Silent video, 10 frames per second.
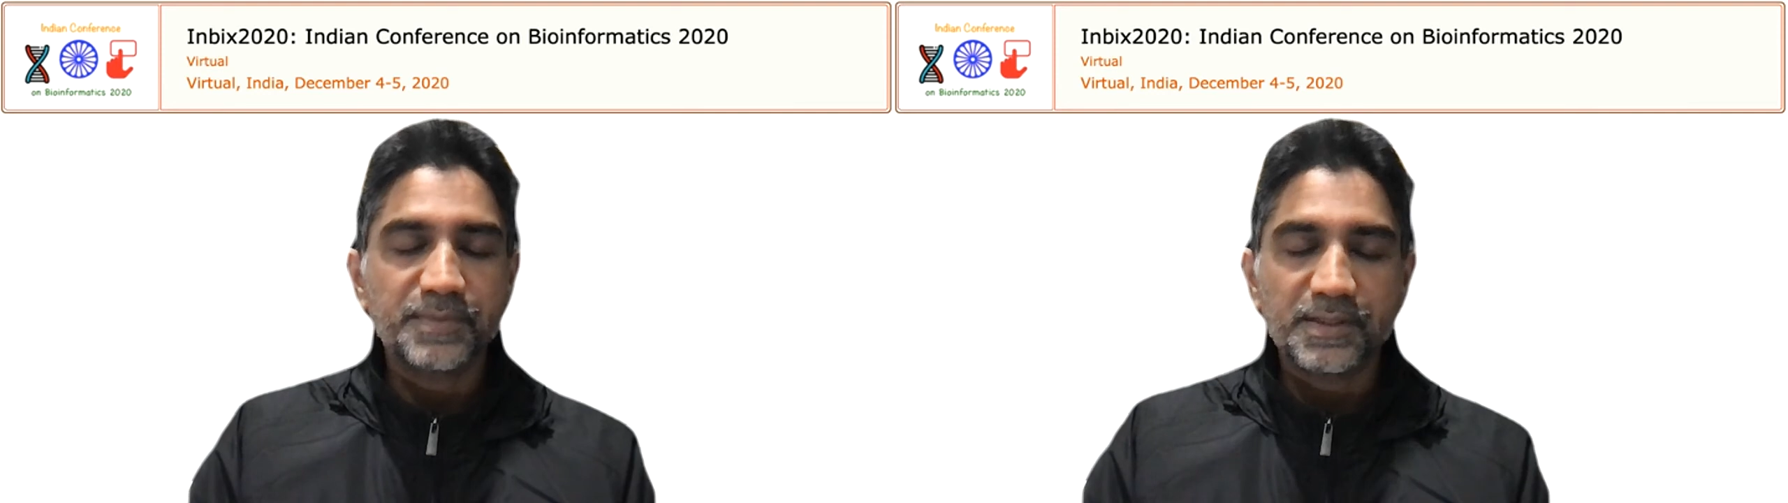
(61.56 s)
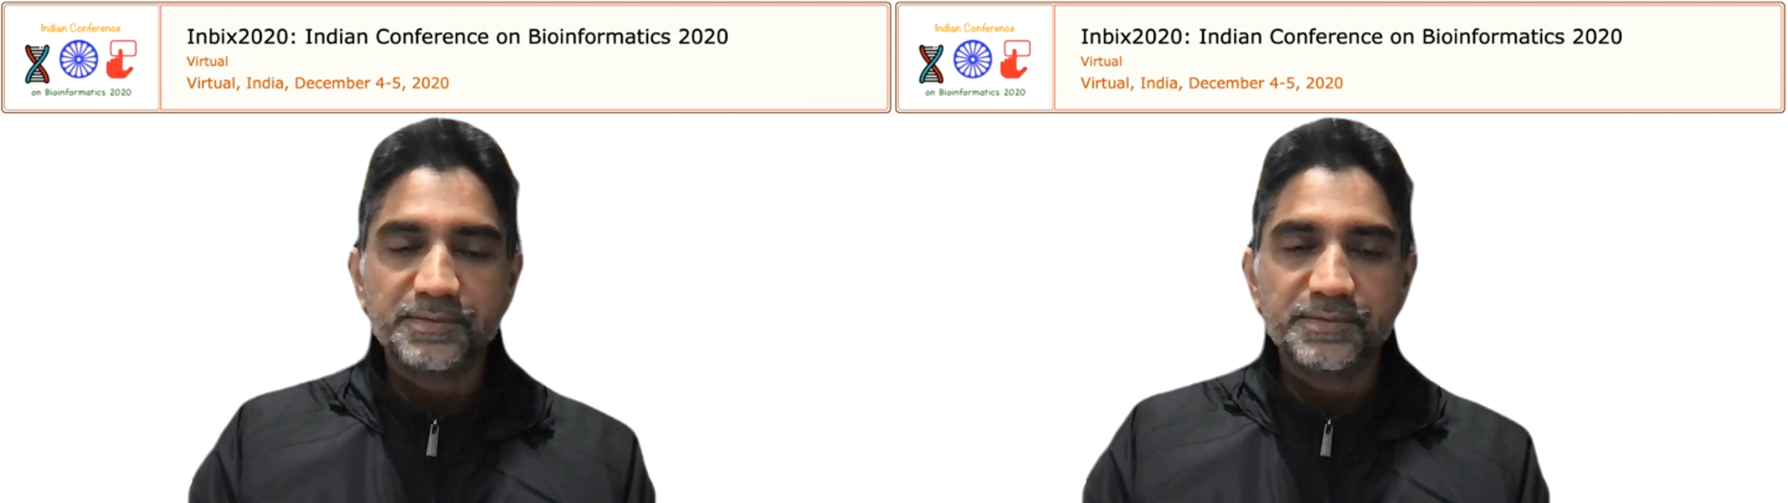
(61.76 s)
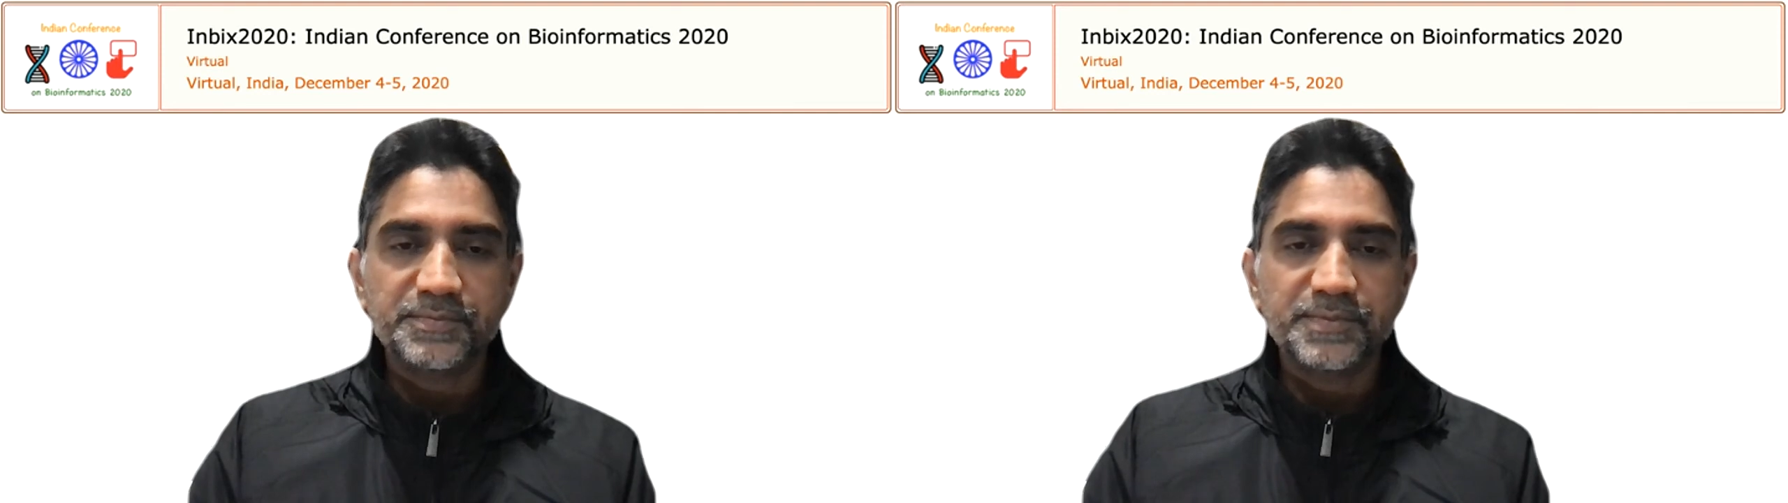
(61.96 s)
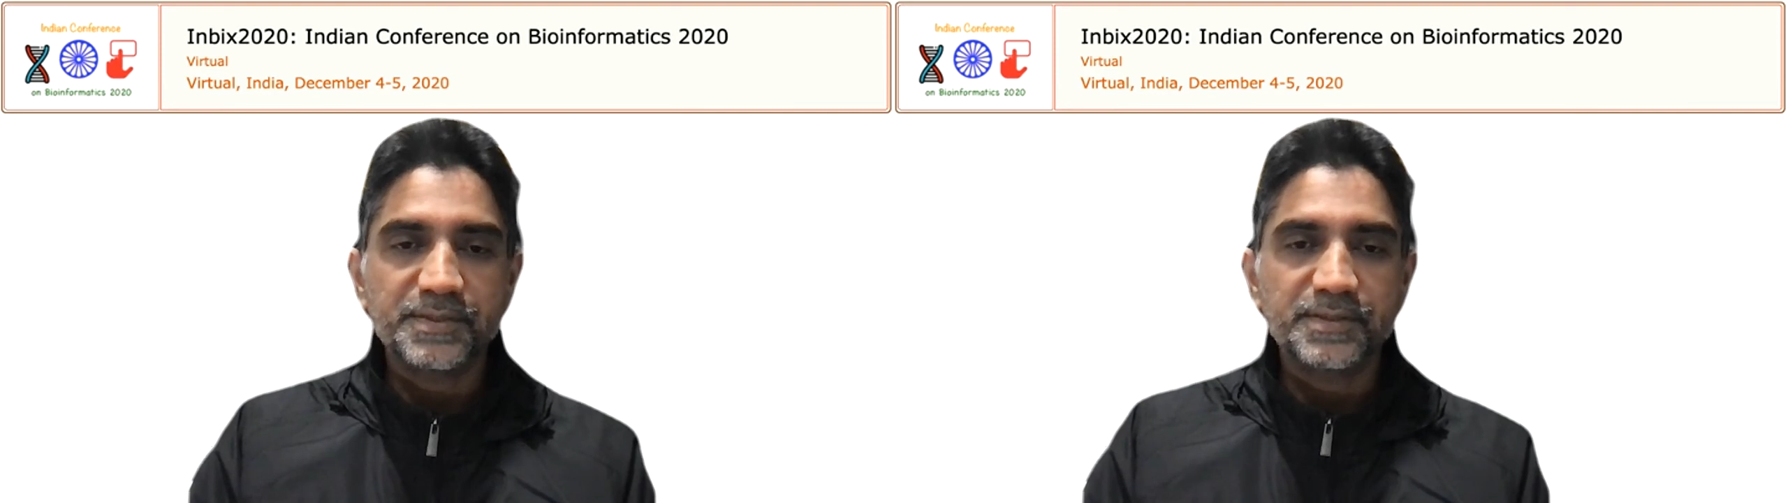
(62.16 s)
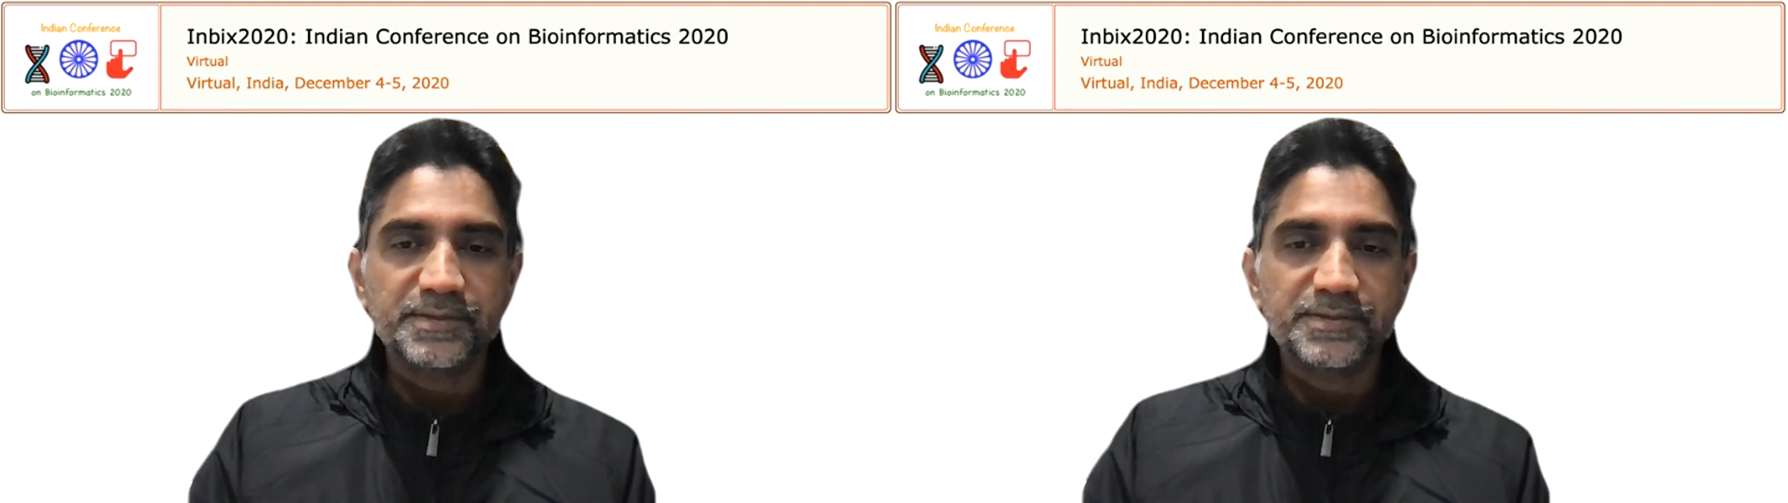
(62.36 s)
plenary
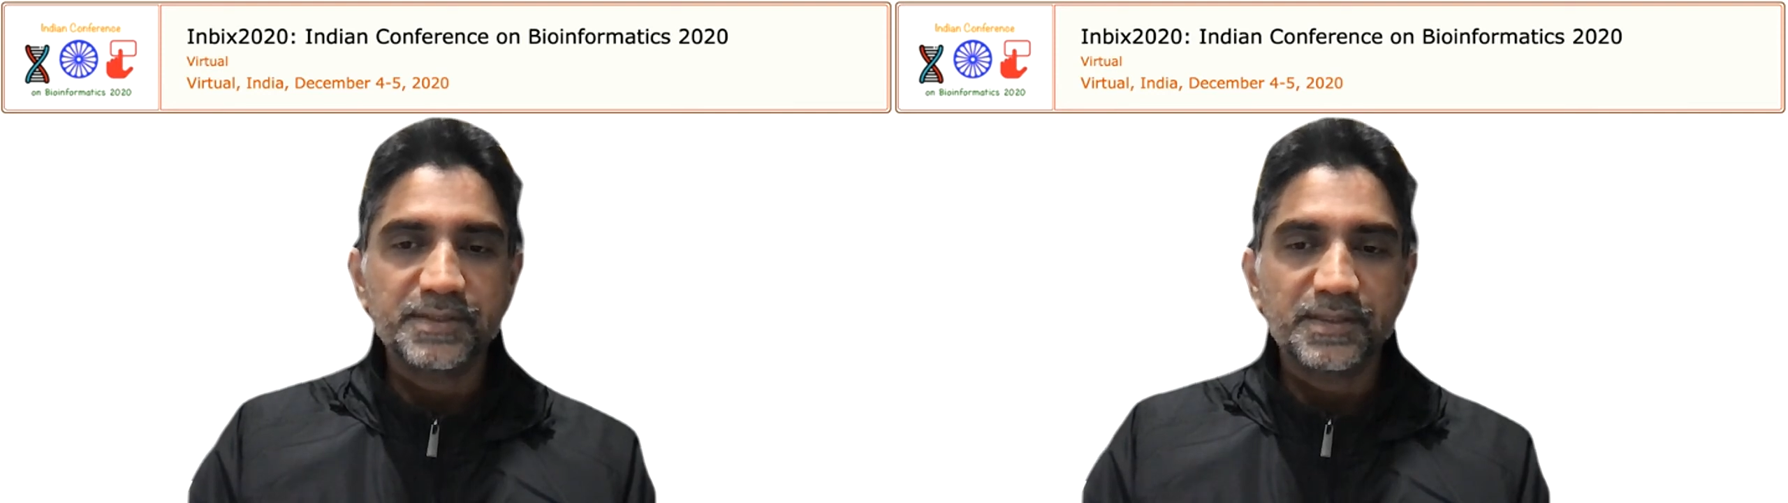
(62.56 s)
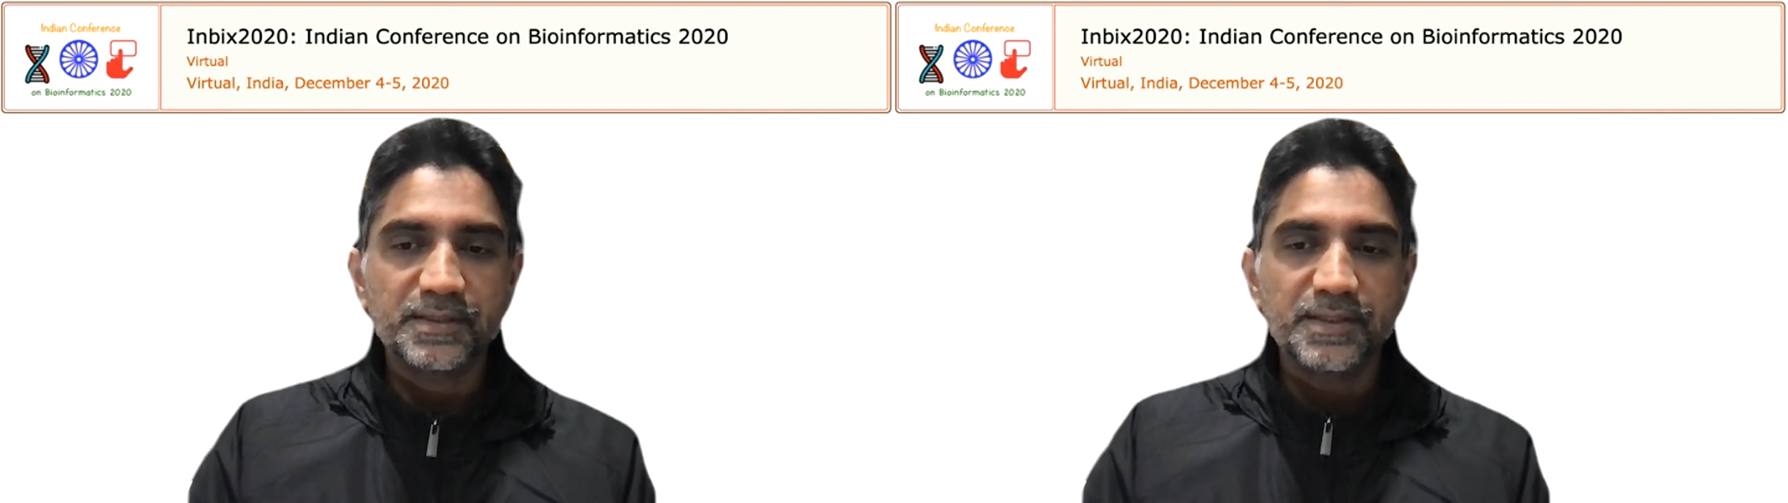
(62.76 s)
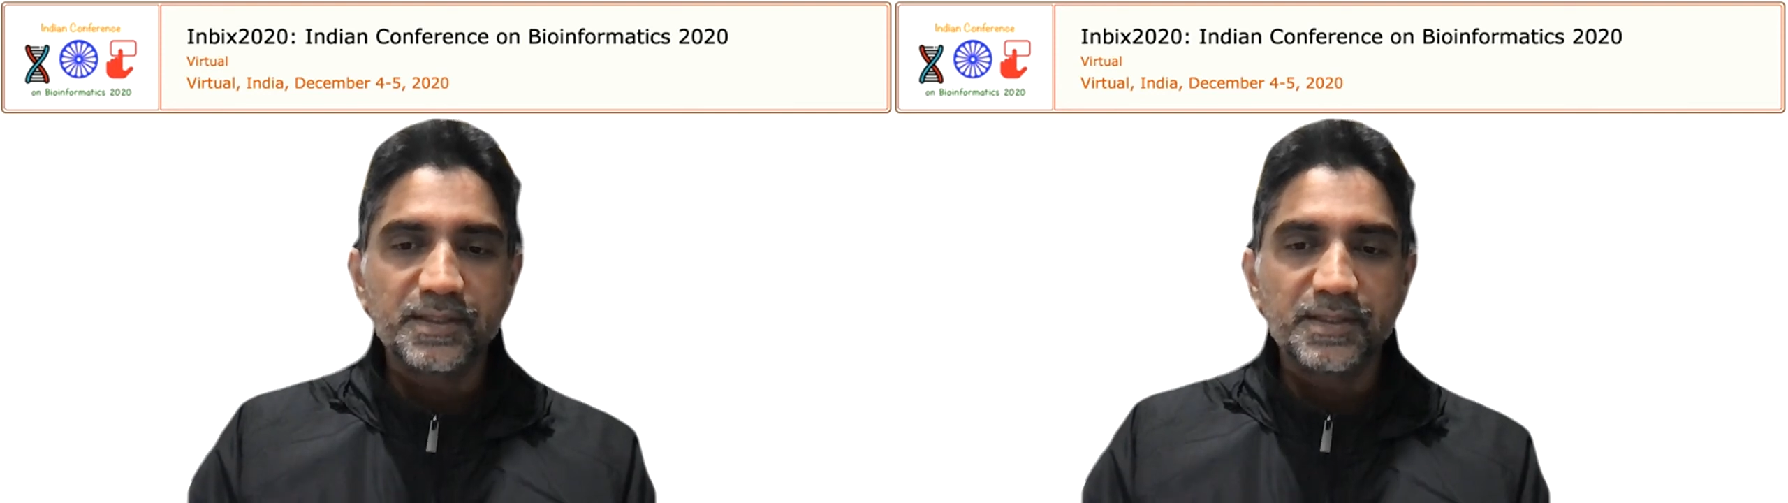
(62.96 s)
speakers, and